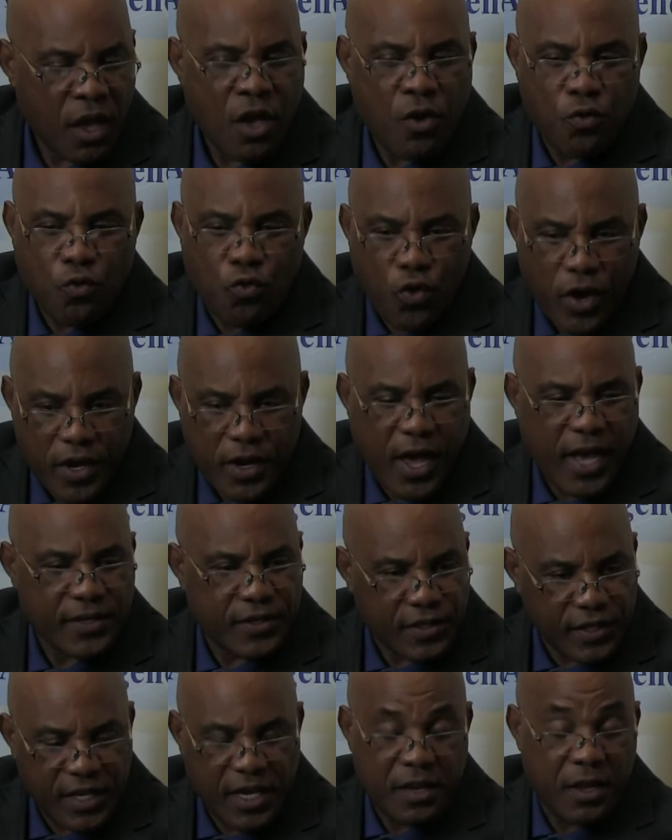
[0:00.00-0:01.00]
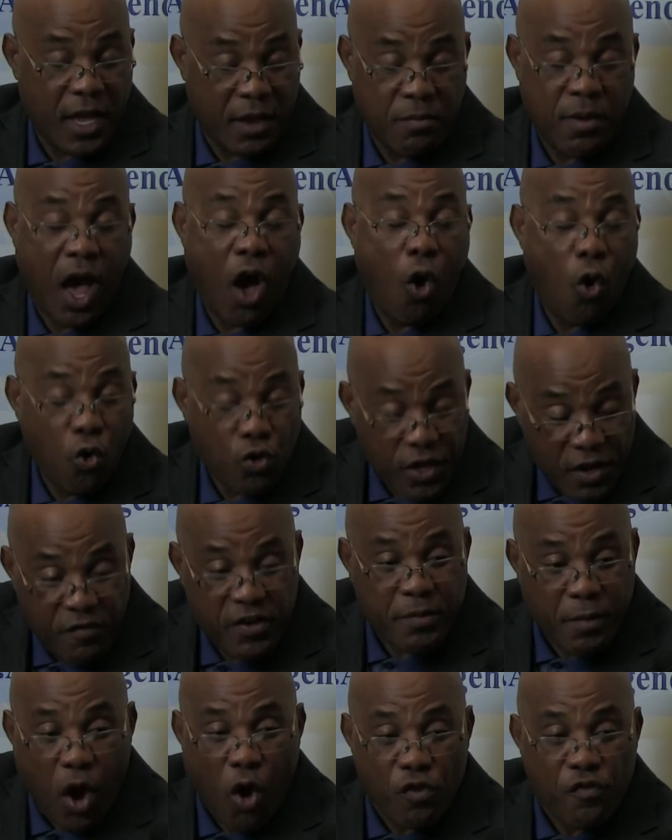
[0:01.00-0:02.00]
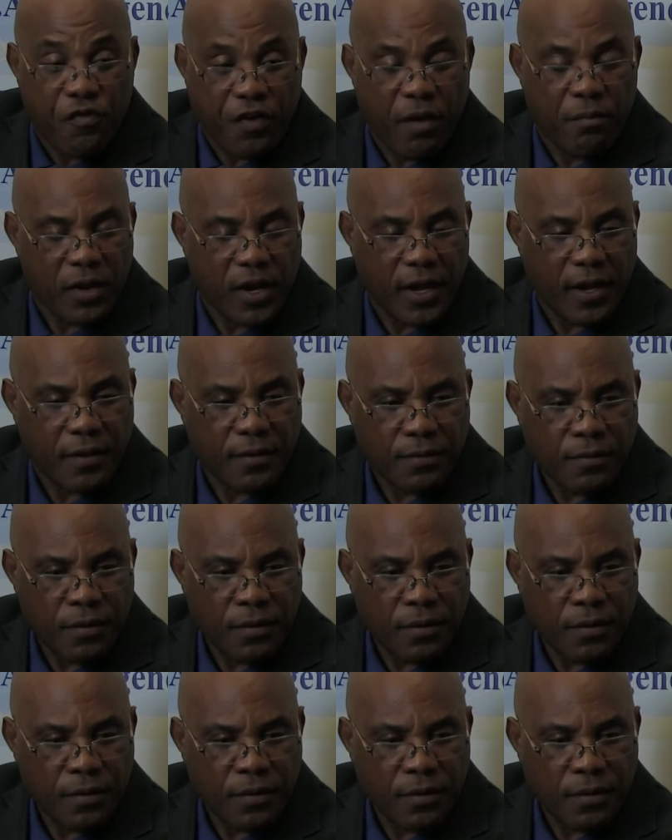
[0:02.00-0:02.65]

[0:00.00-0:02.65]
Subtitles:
When I see even in my own family,